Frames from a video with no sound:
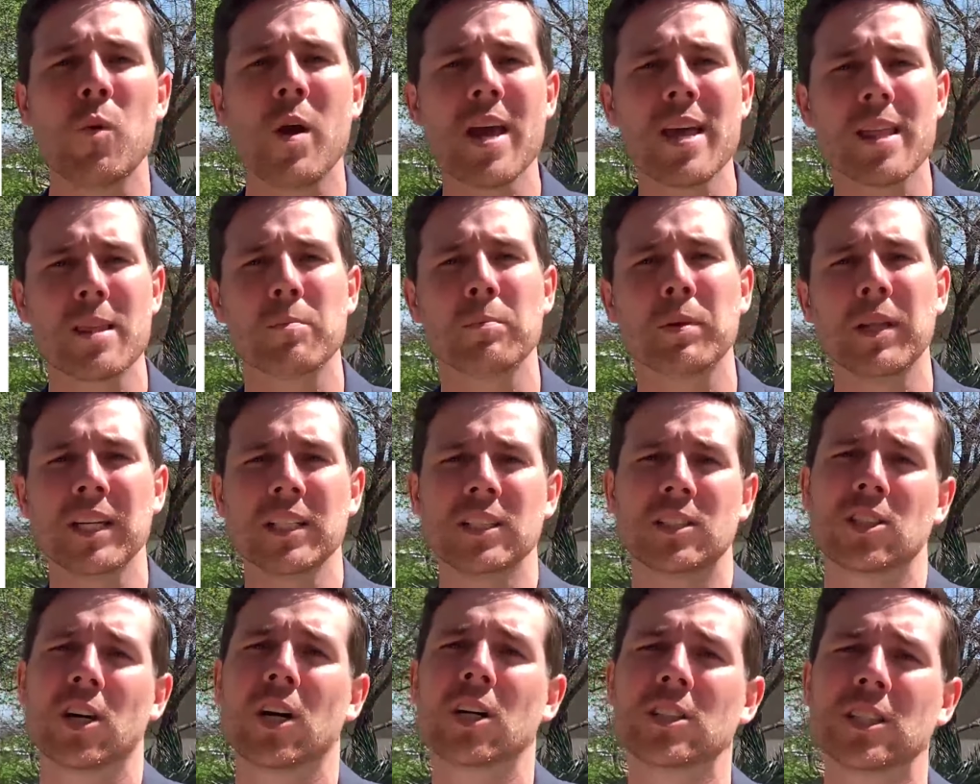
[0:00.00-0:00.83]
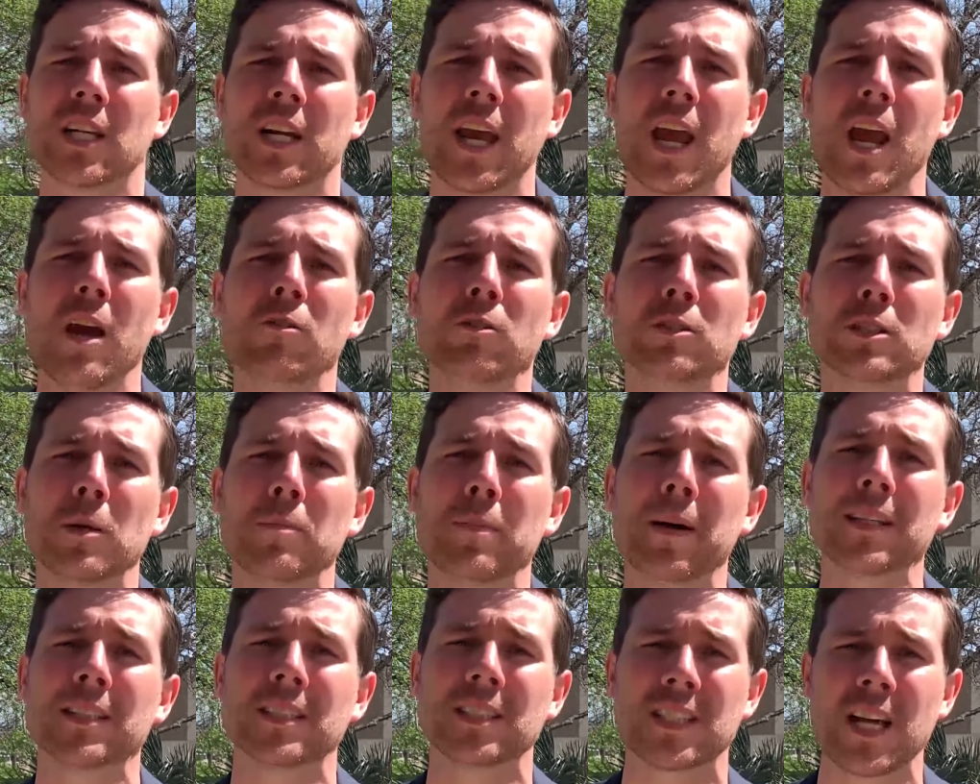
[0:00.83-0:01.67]
with Blnk Charging, it was
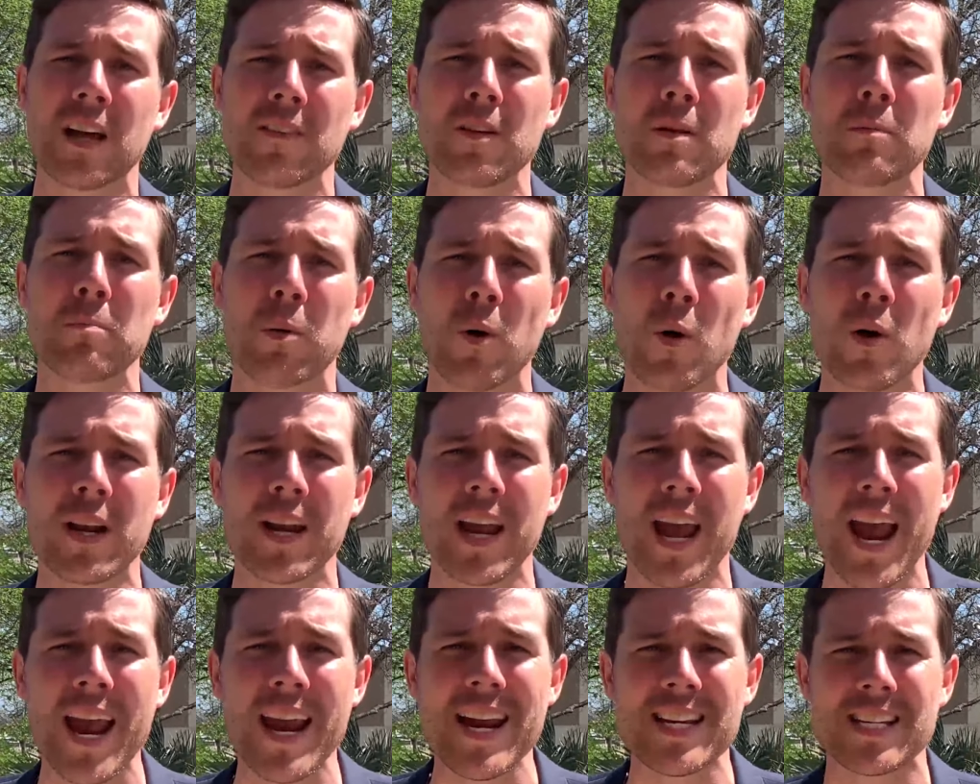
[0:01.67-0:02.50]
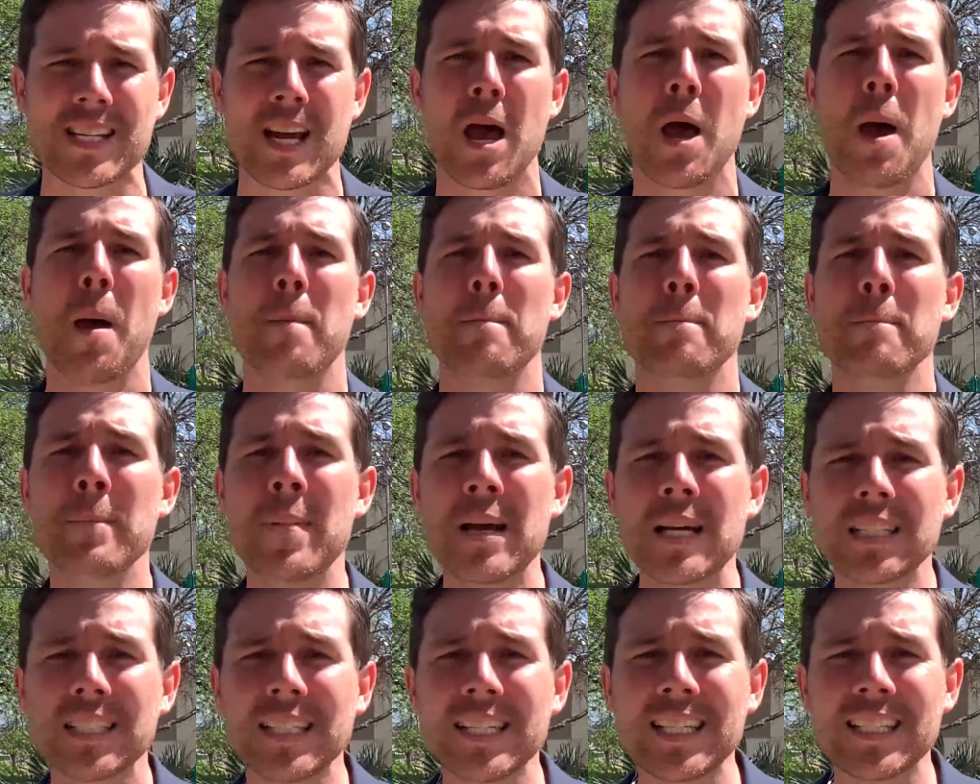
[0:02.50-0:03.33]
about $7.8
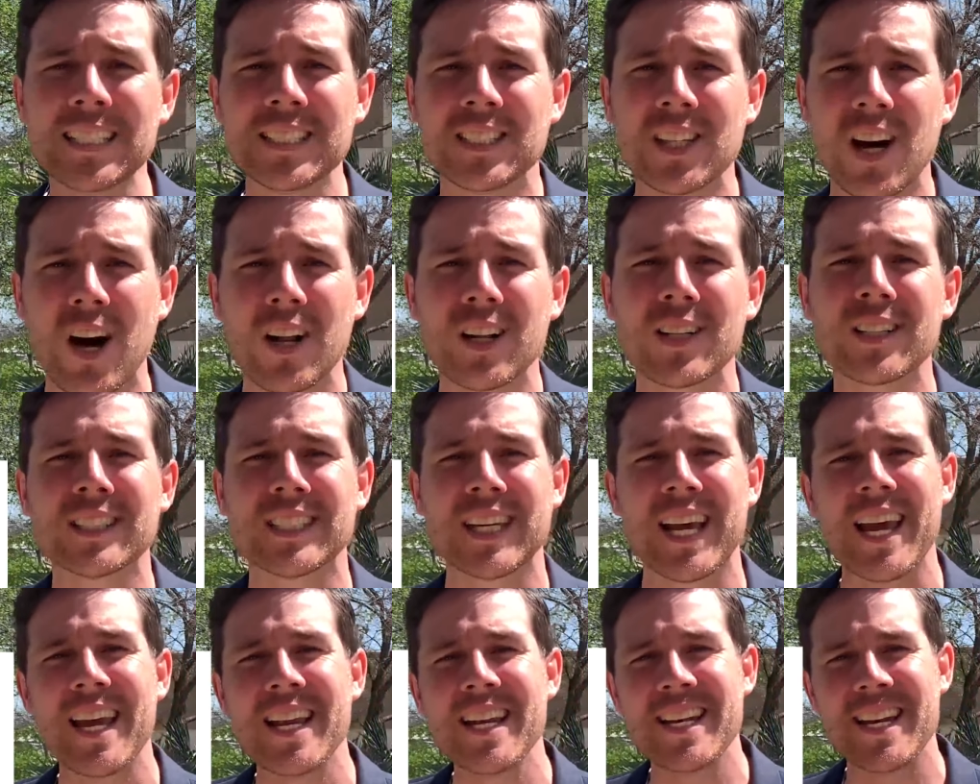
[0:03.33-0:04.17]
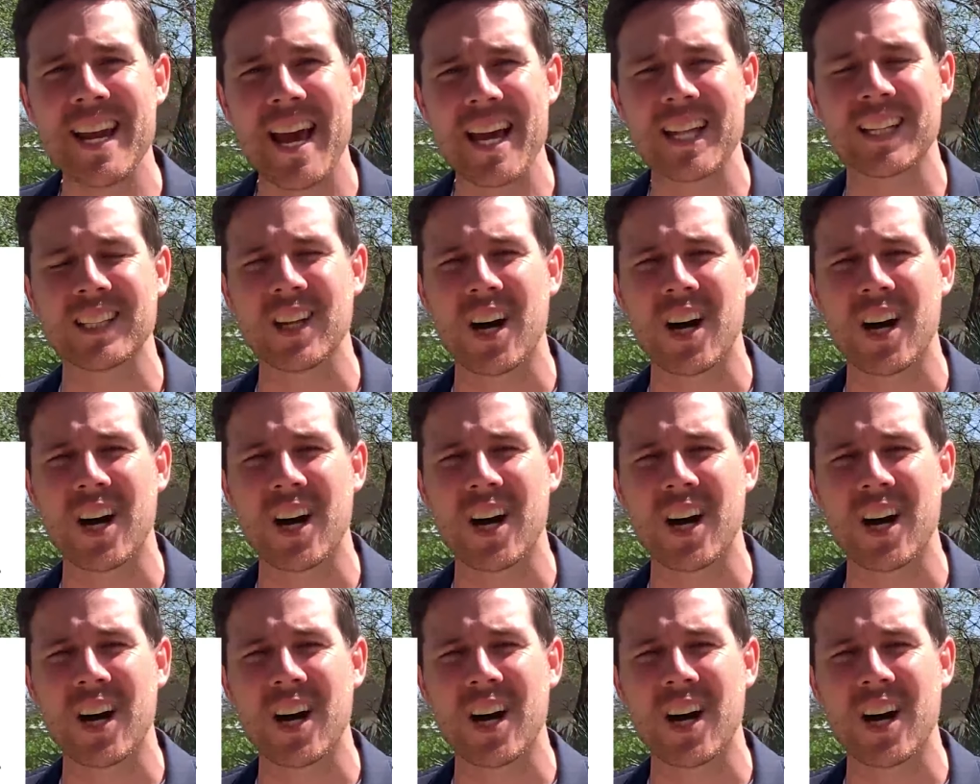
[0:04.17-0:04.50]
million in net